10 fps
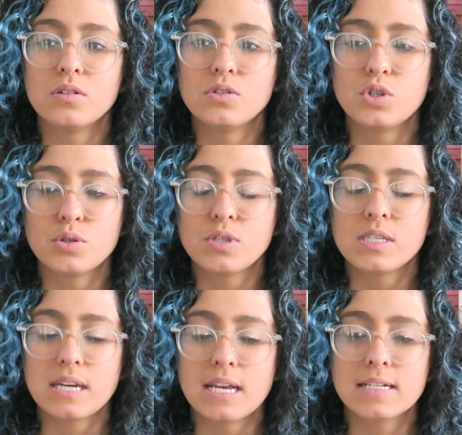Jude
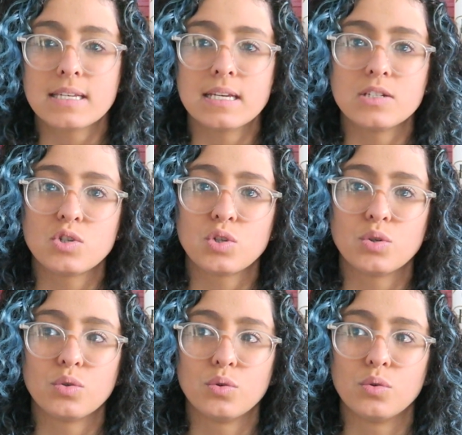sneaks
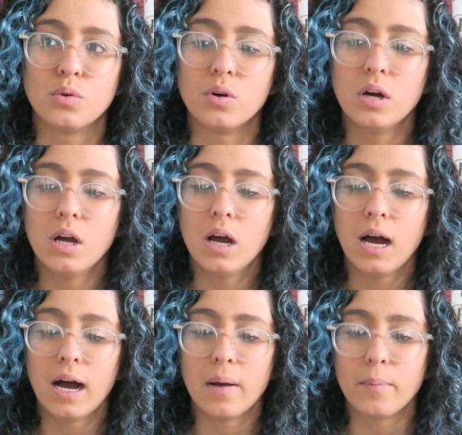into
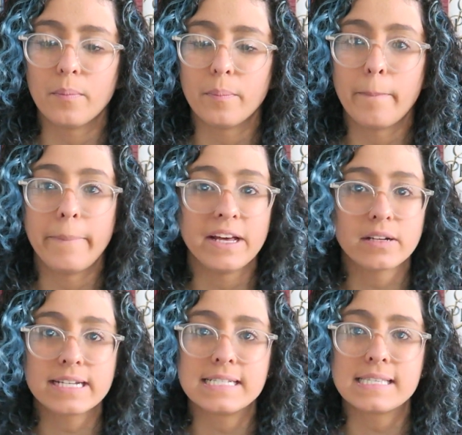
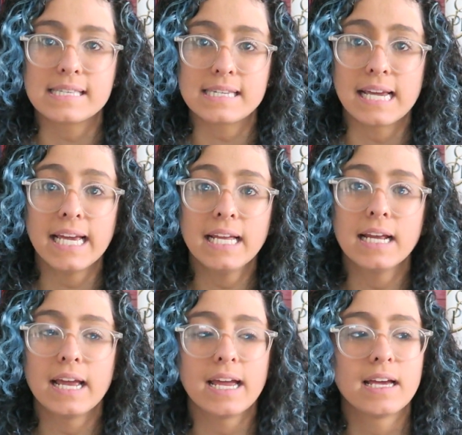Baelkin's estate
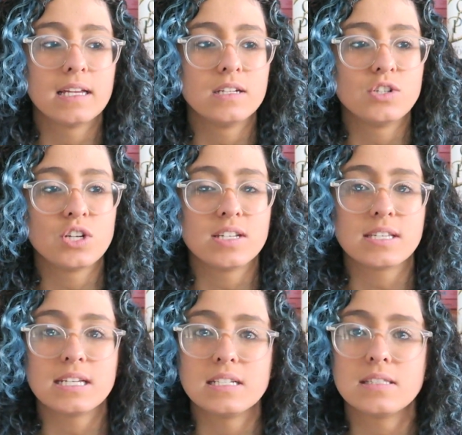and she
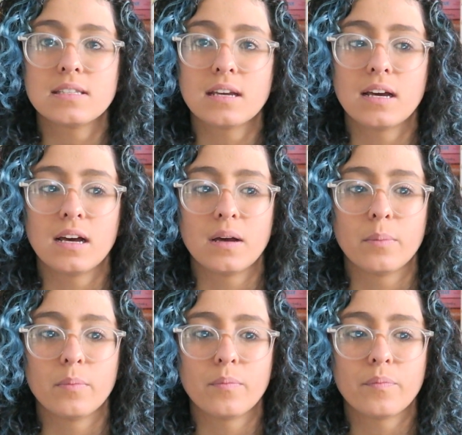sees
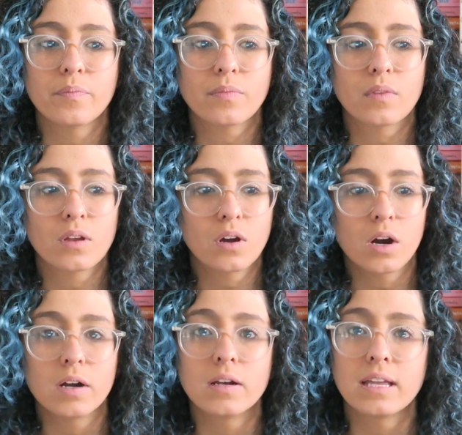
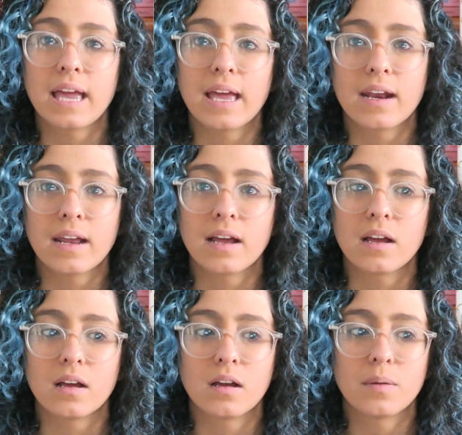Cardan
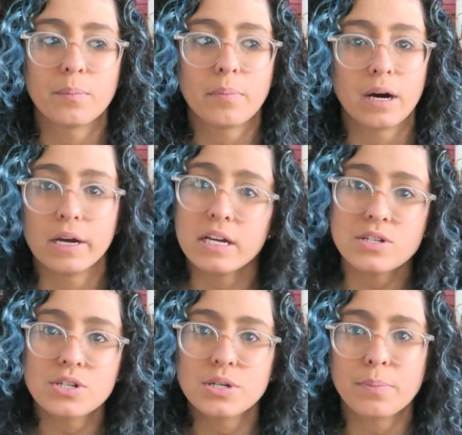getting
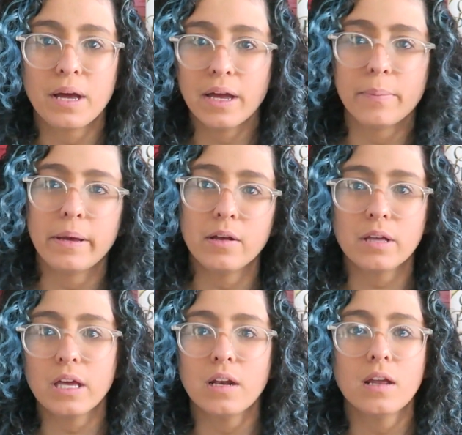punished by
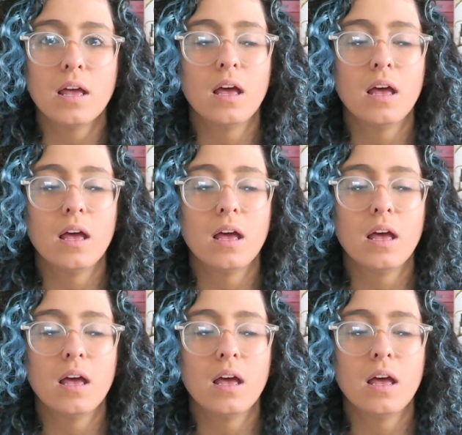Baelkin.